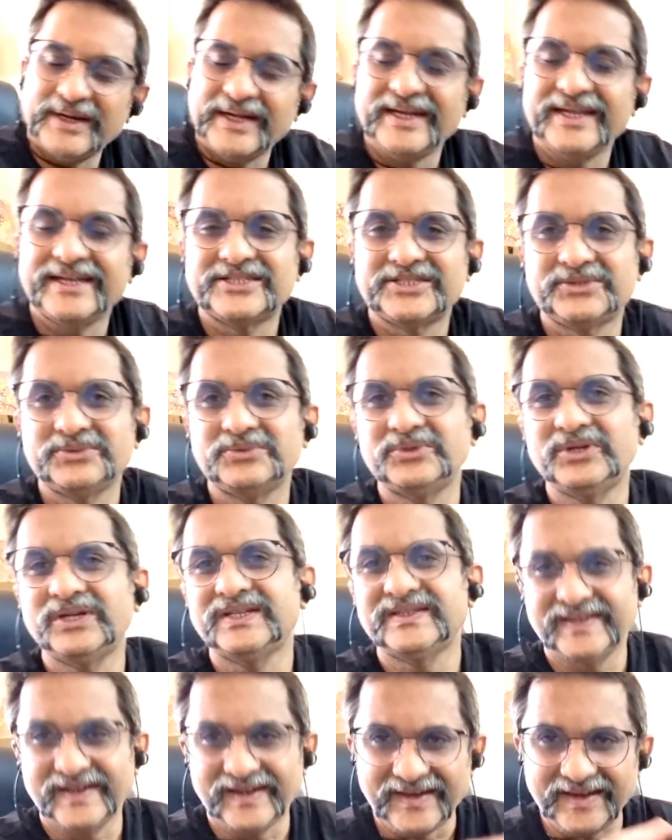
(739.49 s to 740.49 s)
dear
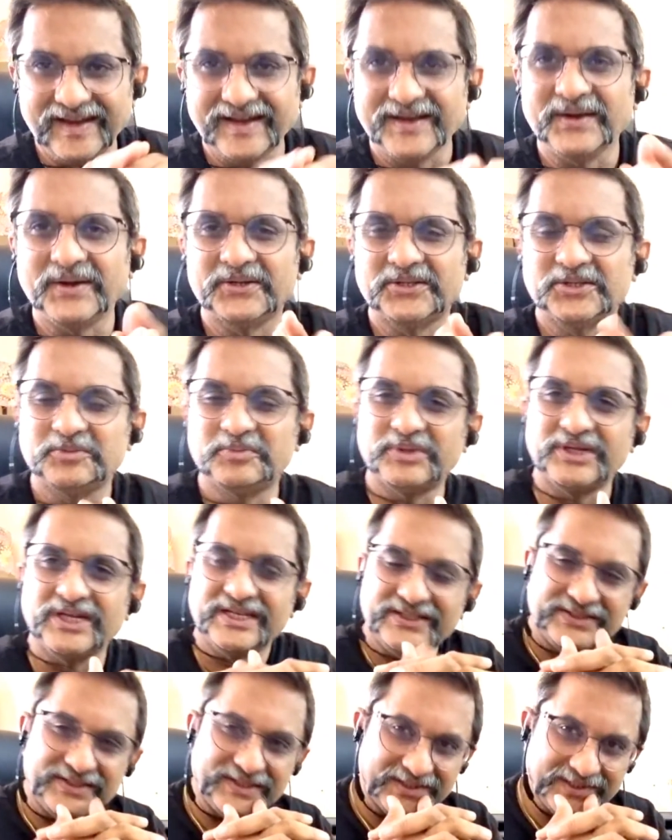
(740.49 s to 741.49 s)
students and young orthopedic
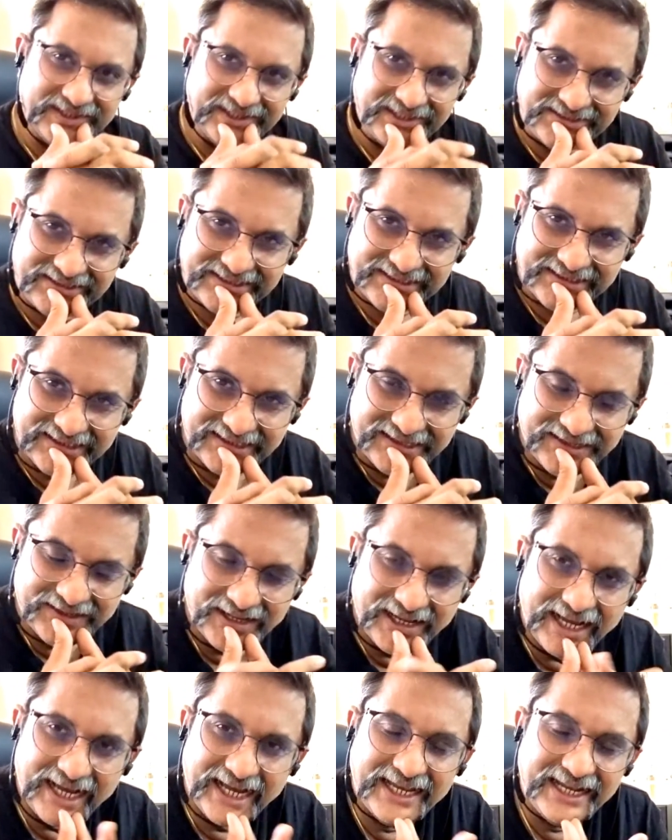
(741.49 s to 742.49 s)
surgeons,
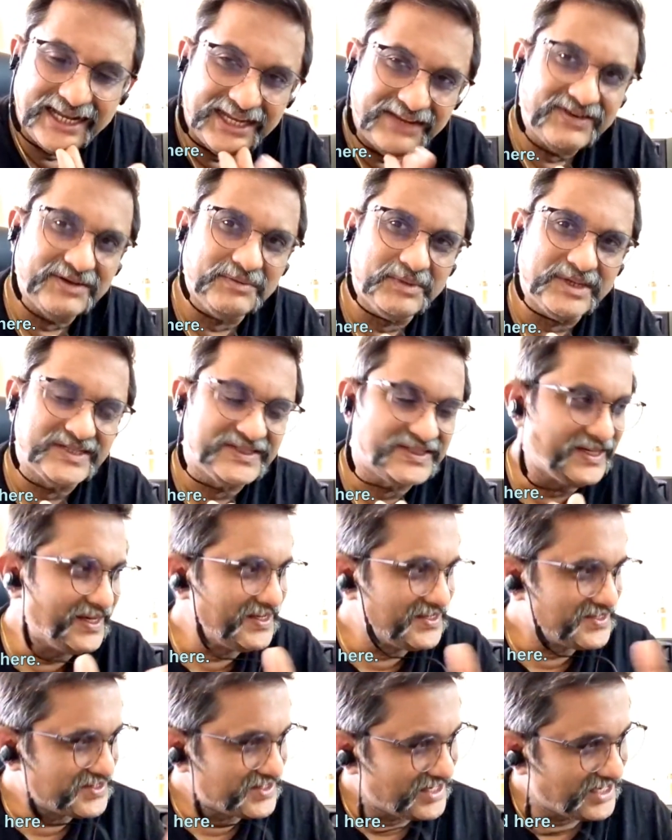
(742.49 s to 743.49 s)
I leave a
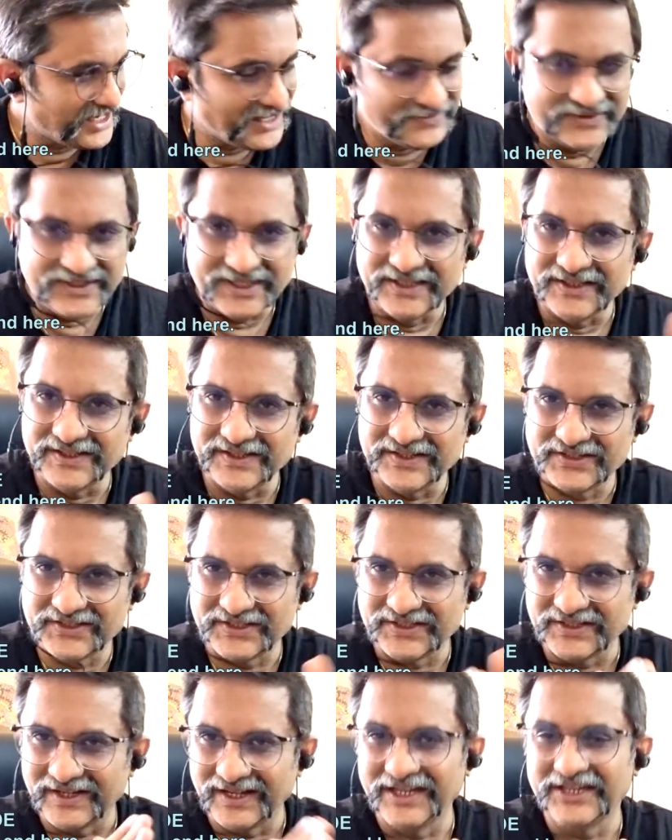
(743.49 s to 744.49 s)
message after
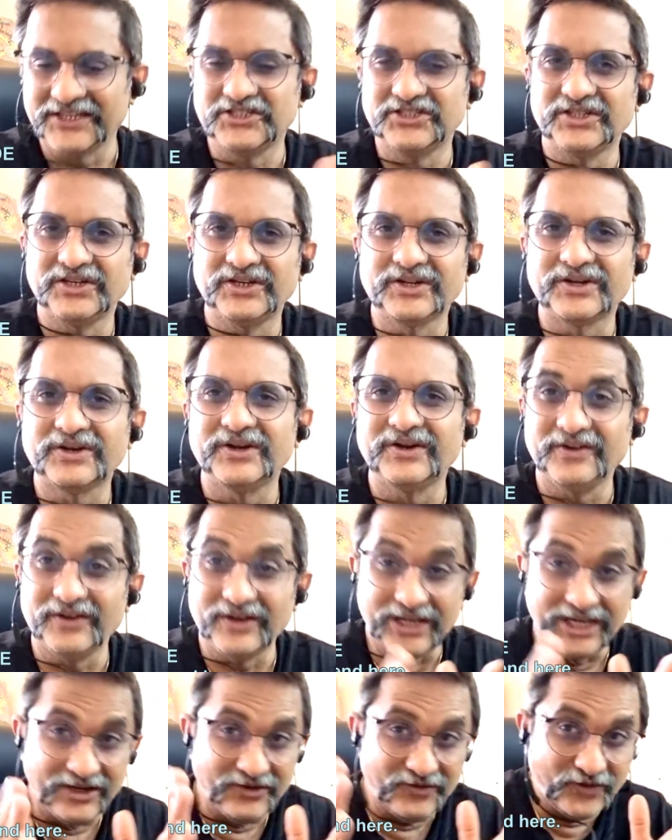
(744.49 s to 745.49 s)
this lecture
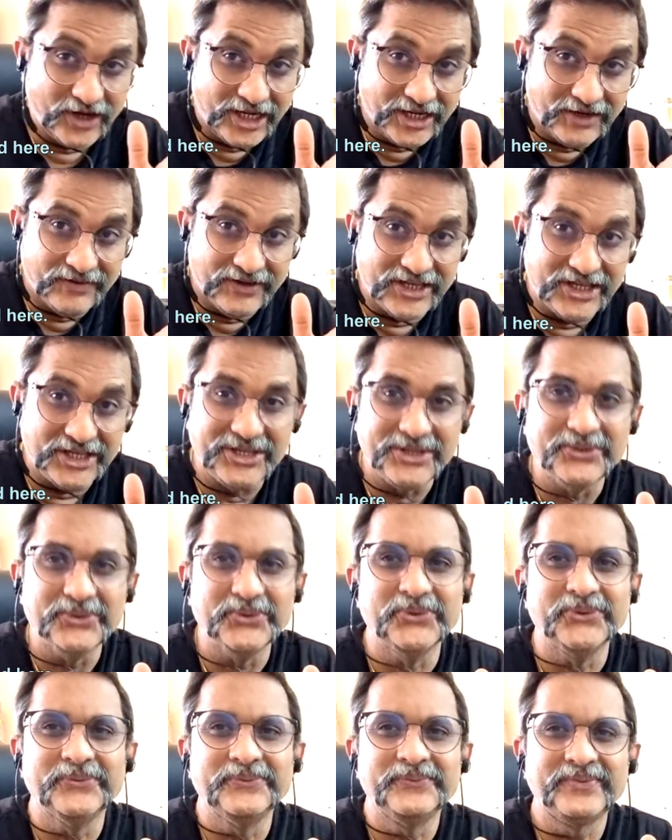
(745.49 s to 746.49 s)
involving
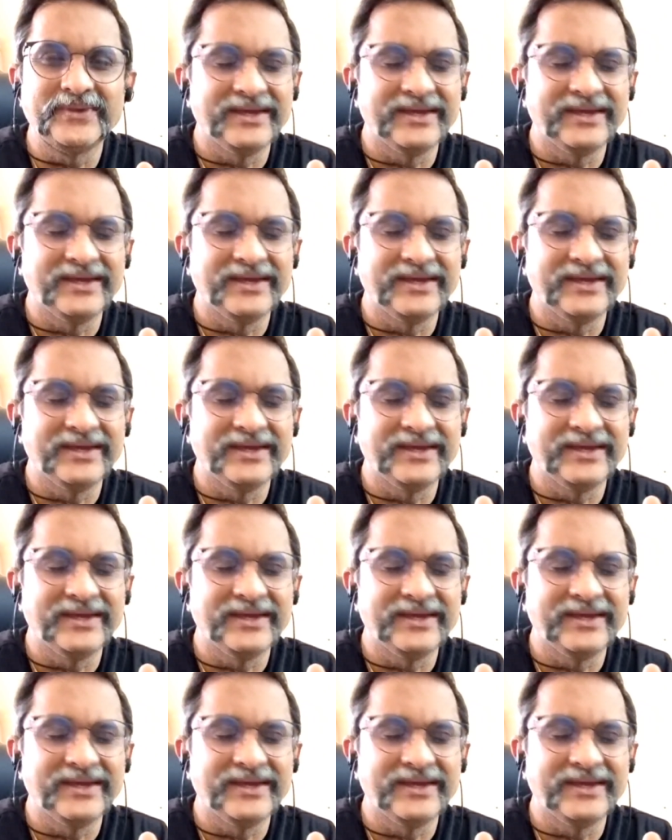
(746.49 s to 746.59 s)
you.